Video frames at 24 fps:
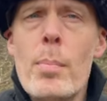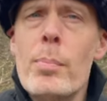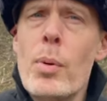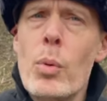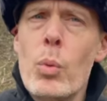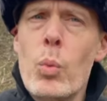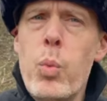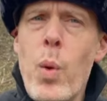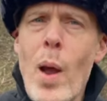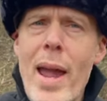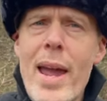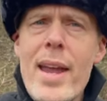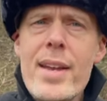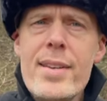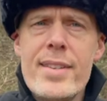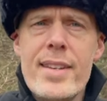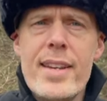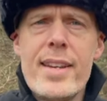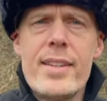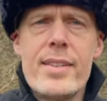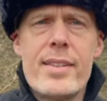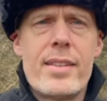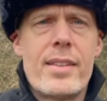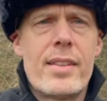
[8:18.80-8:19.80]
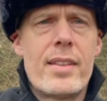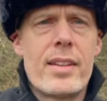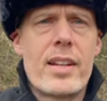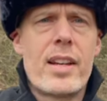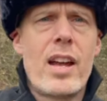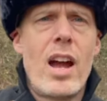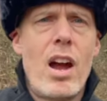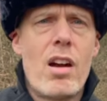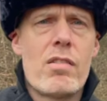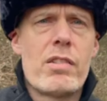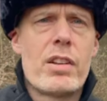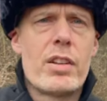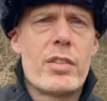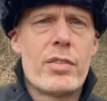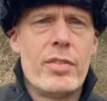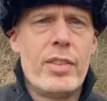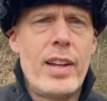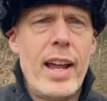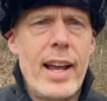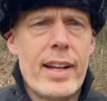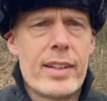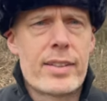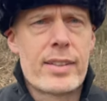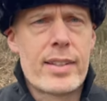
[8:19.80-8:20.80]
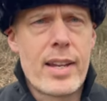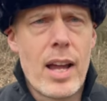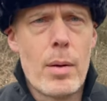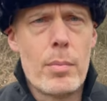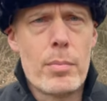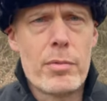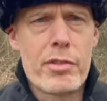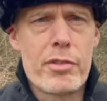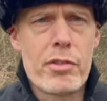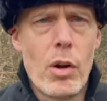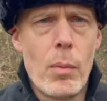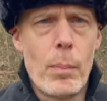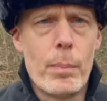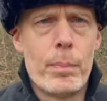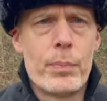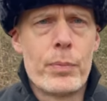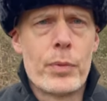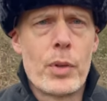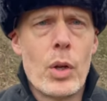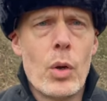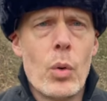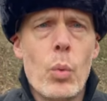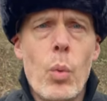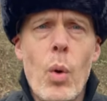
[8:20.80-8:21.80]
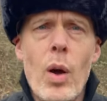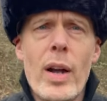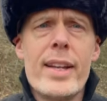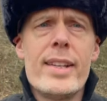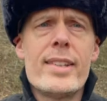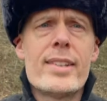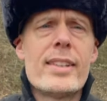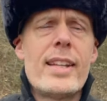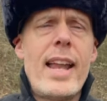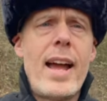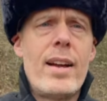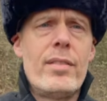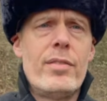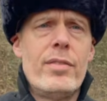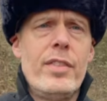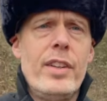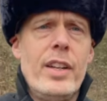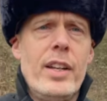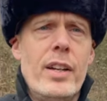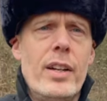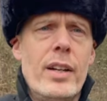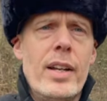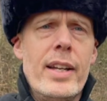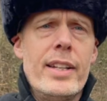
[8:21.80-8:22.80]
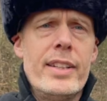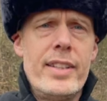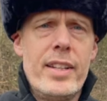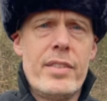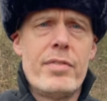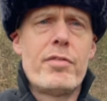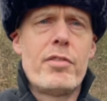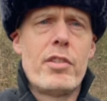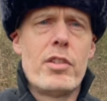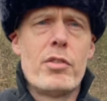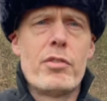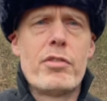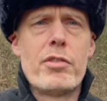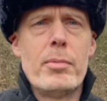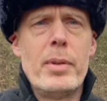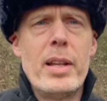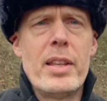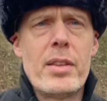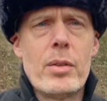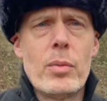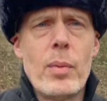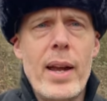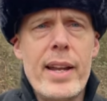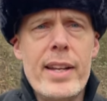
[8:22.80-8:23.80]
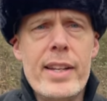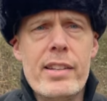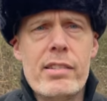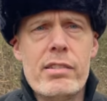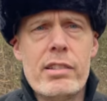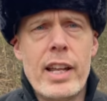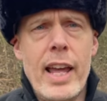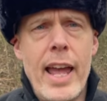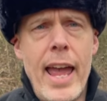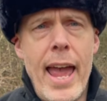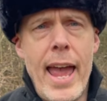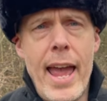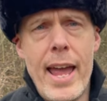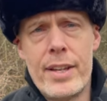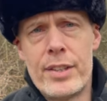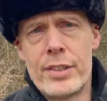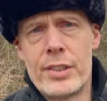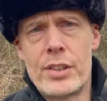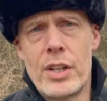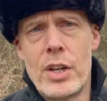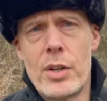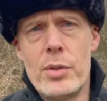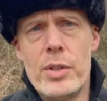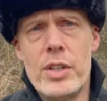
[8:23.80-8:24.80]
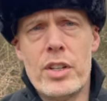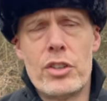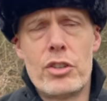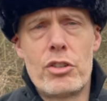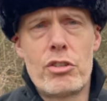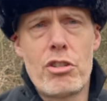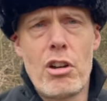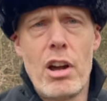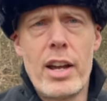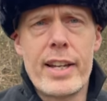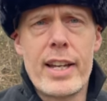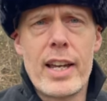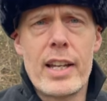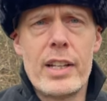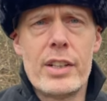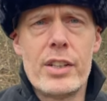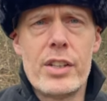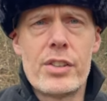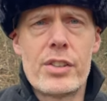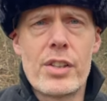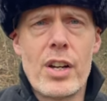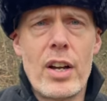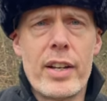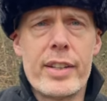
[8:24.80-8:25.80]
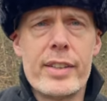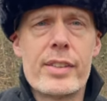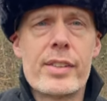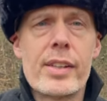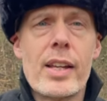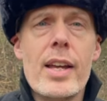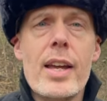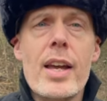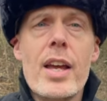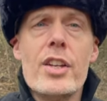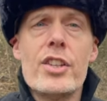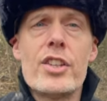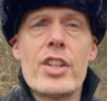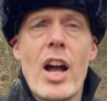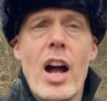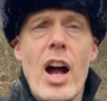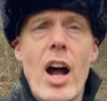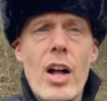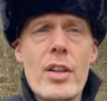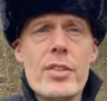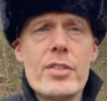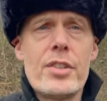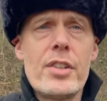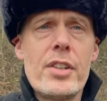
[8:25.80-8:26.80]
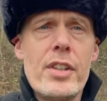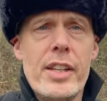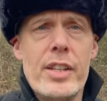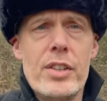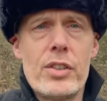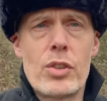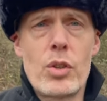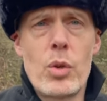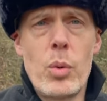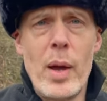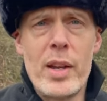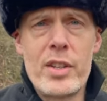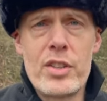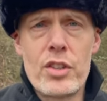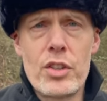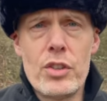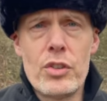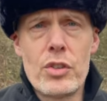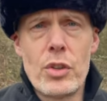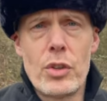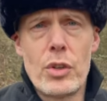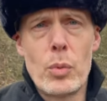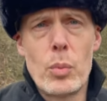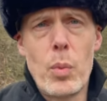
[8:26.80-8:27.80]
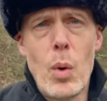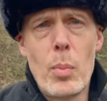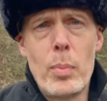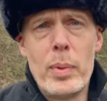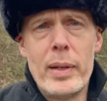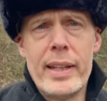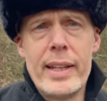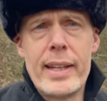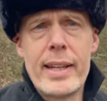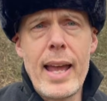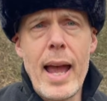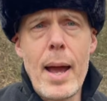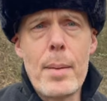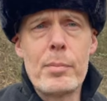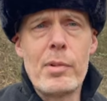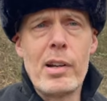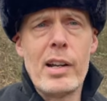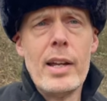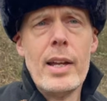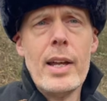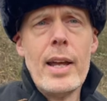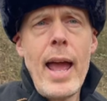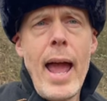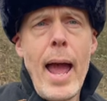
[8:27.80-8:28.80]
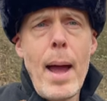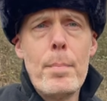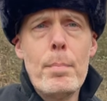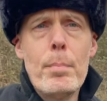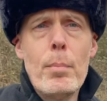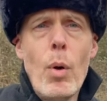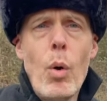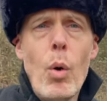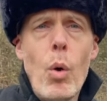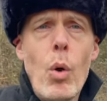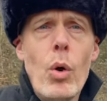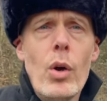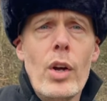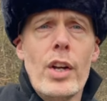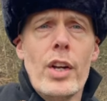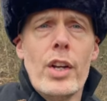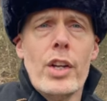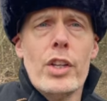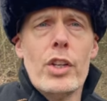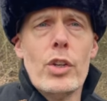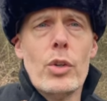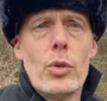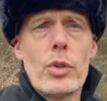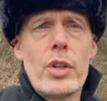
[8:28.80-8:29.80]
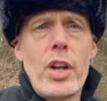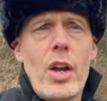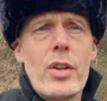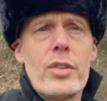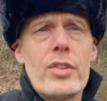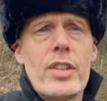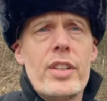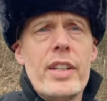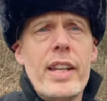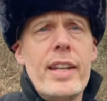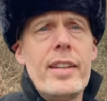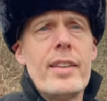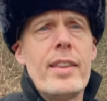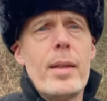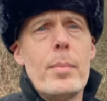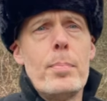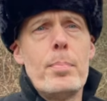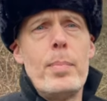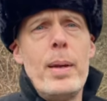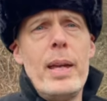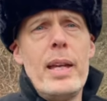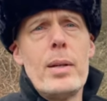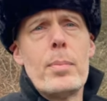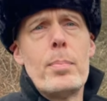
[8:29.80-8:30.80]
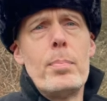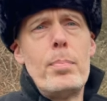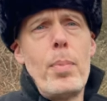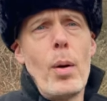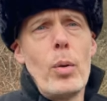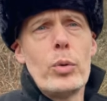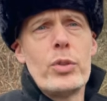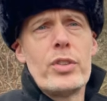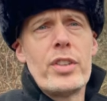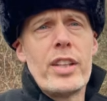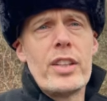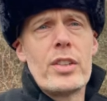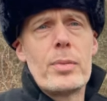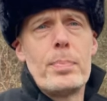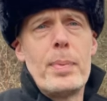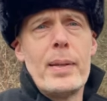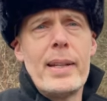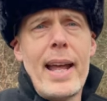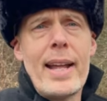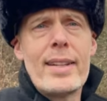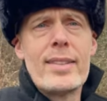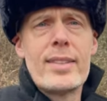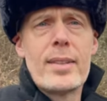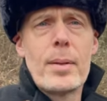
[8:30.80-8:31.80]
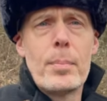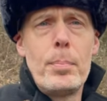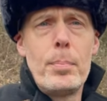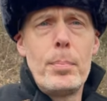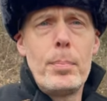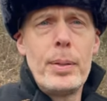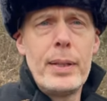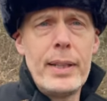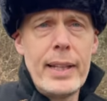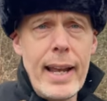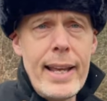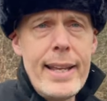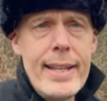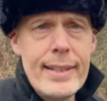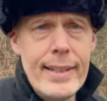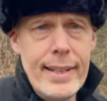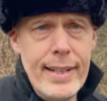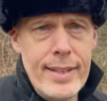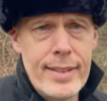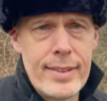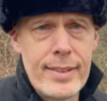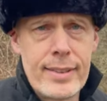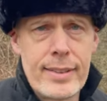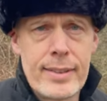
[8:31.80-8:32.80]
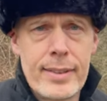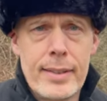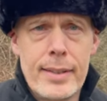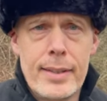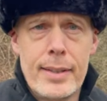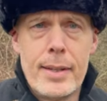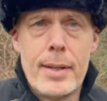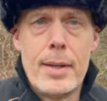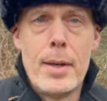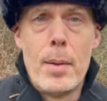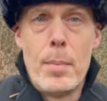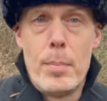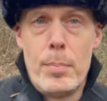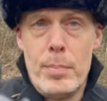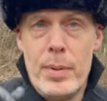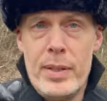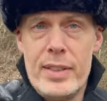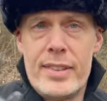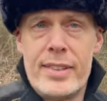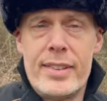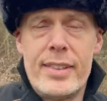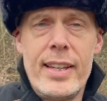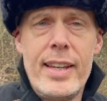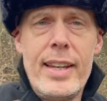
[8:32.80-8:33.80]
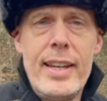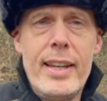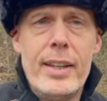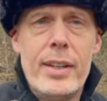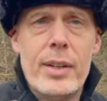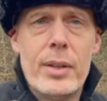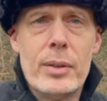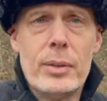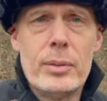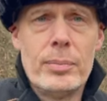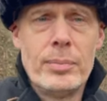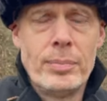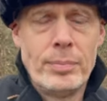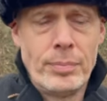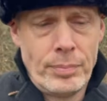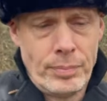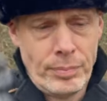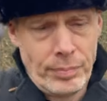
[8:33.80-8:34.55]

But where did the current flags come from? Why is Latvia different from Lithuania and Estonia's tricolour designs? To answer these questions on a wobbly camera and more, you're going to need the Big Baltics Bonanza playlist. Be seeing you.